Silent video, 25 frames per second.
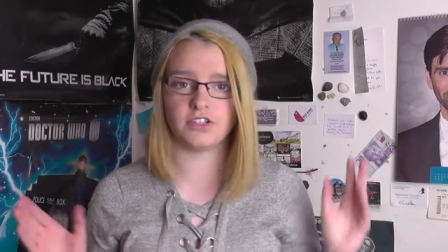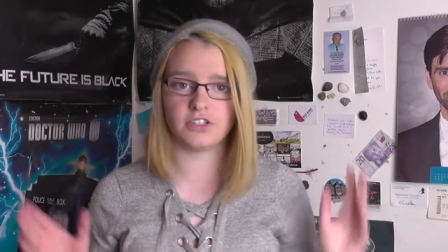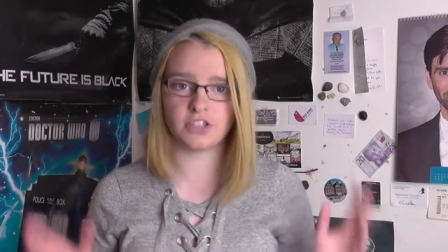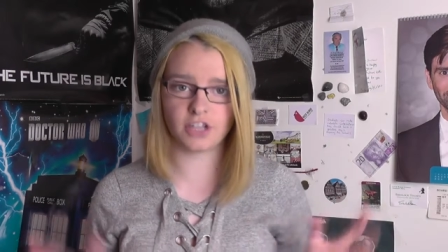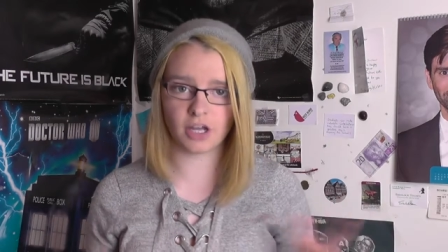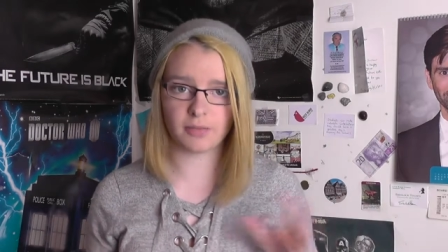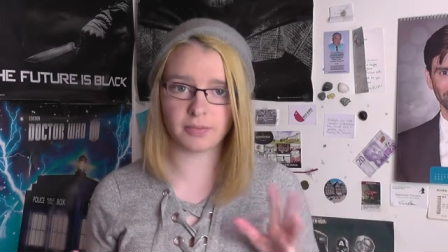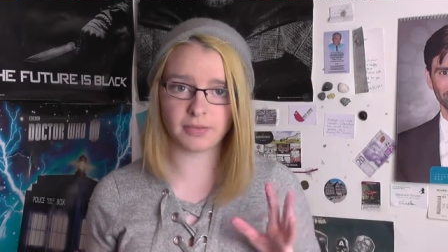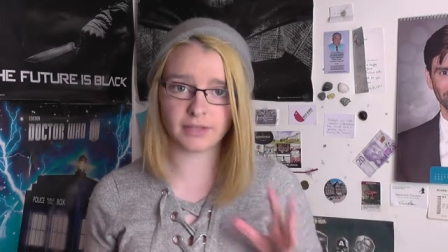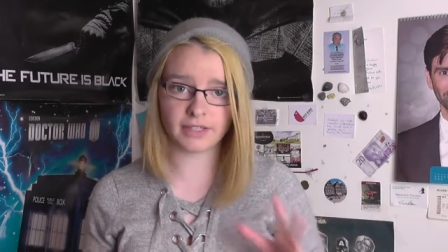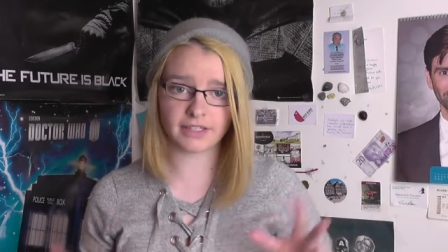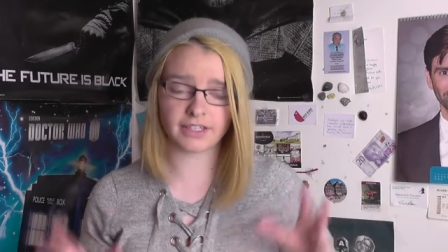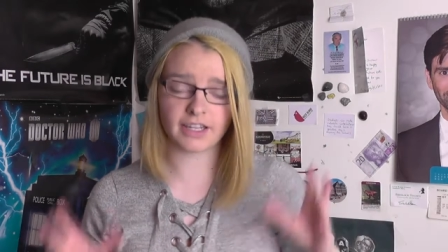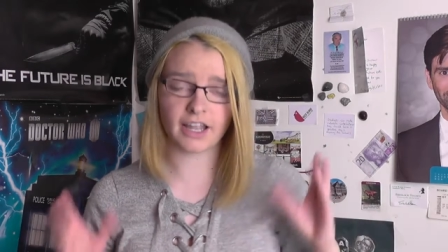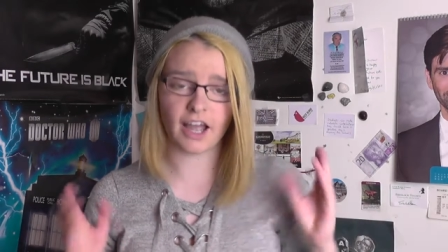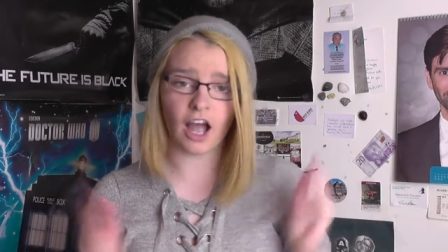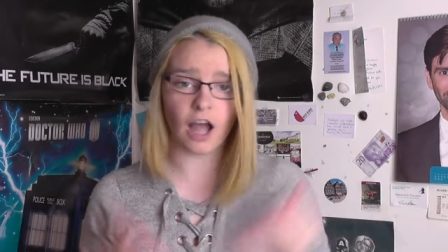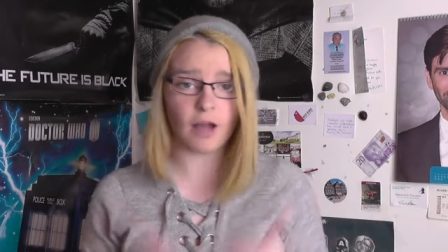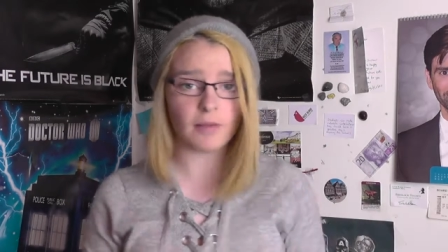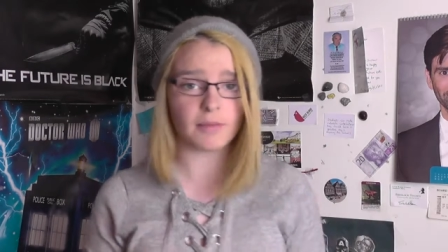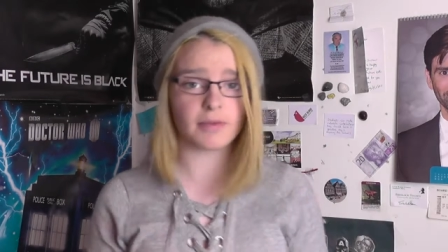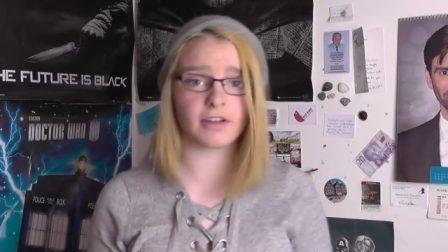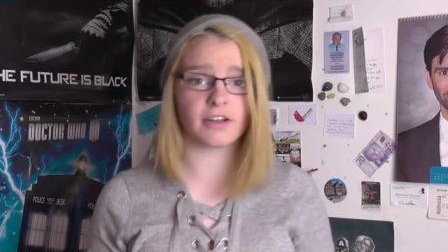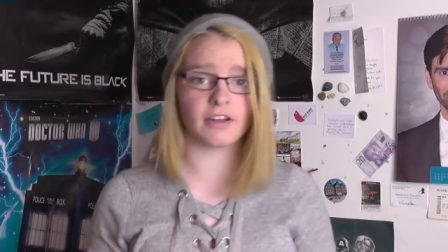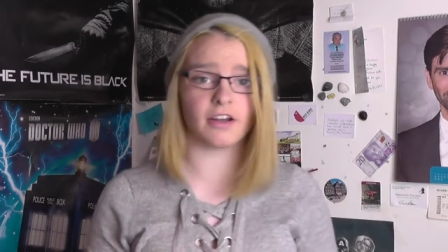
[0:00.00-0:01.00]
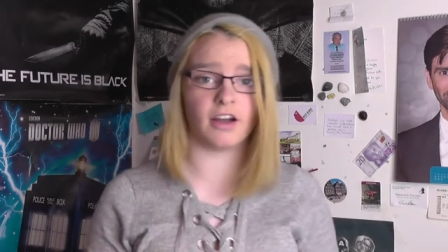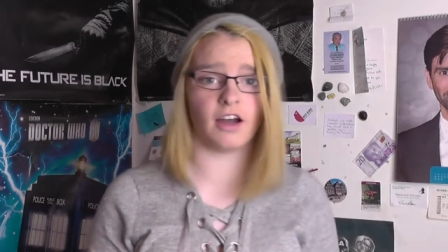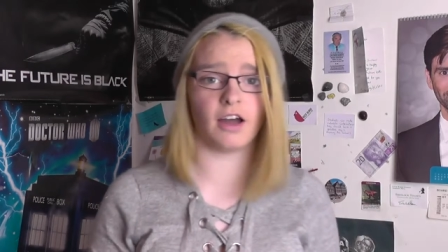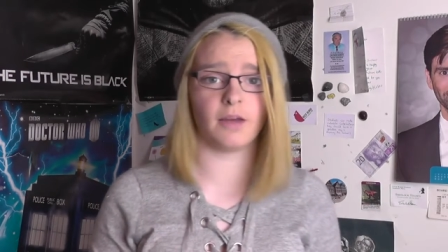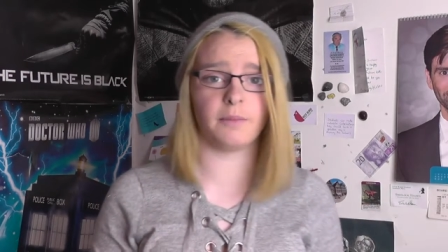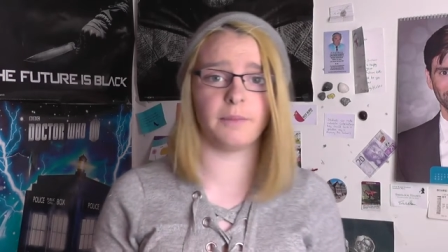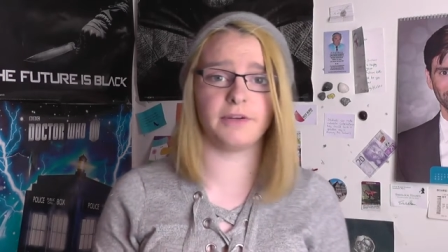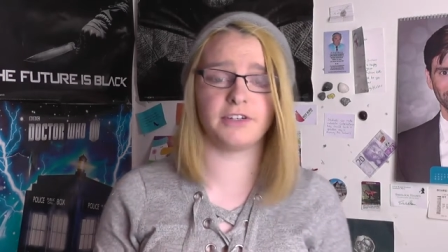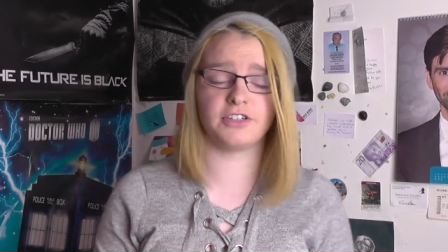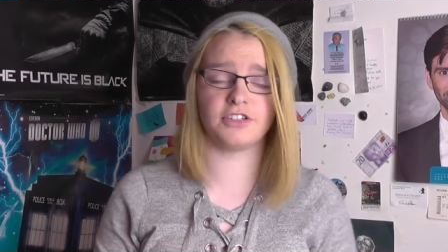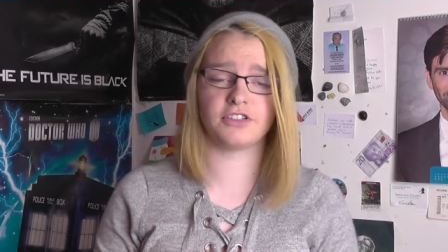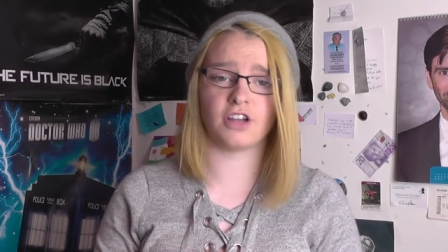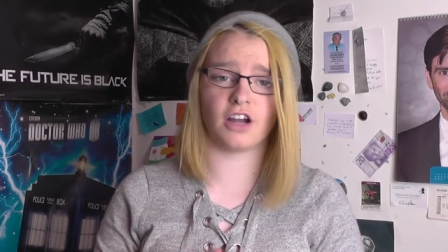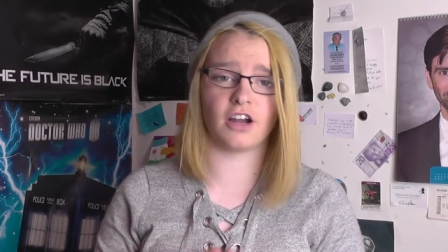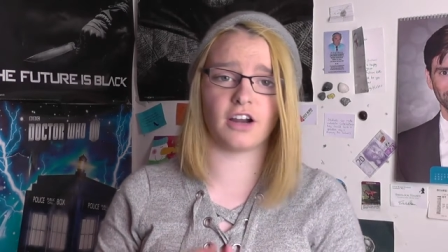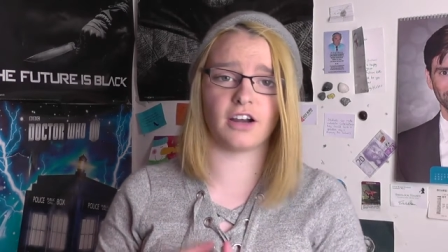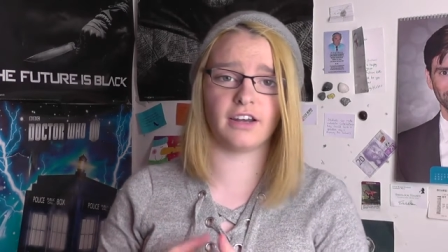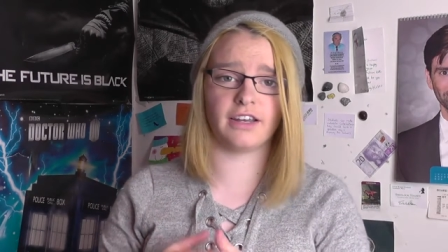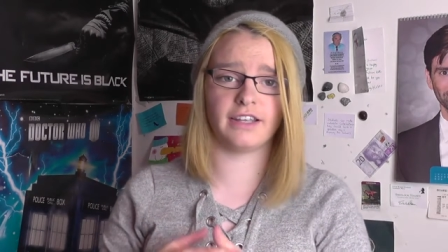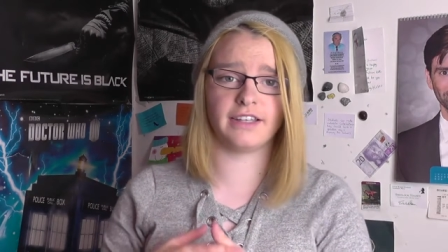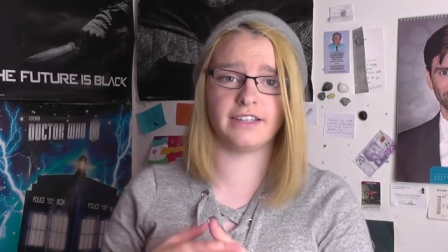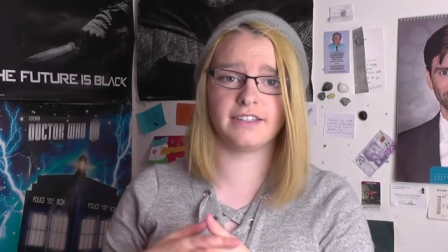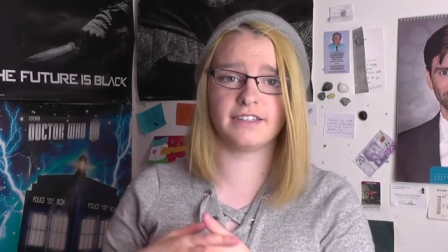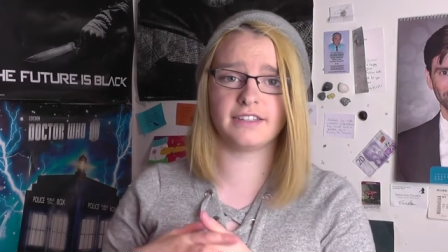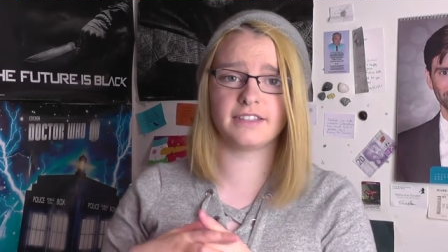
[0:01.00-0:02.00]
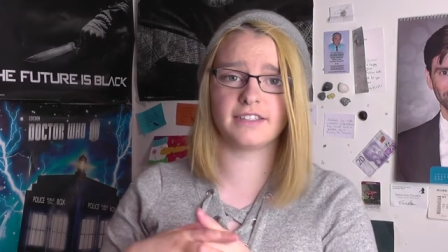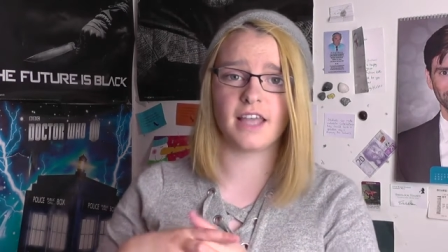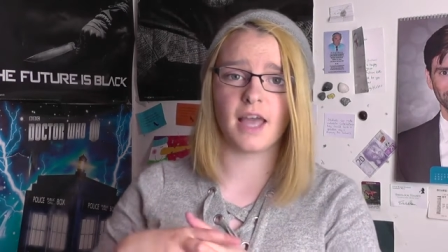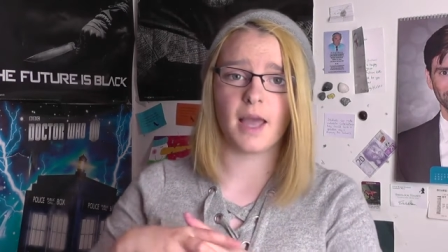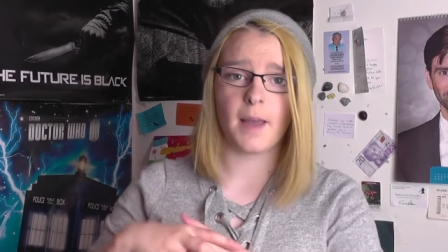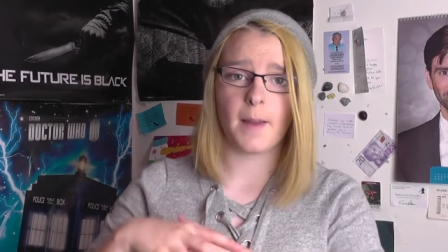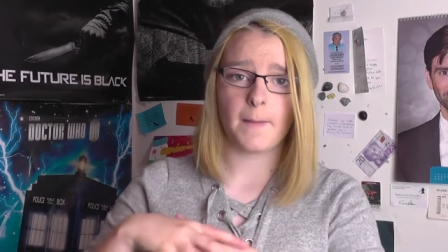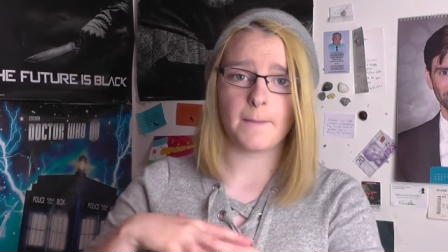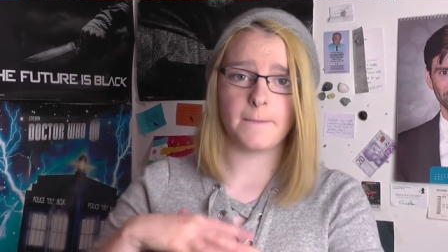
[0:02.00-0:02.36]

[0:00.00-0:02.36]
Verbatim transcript: Dublin Comic Con, which is Ireland's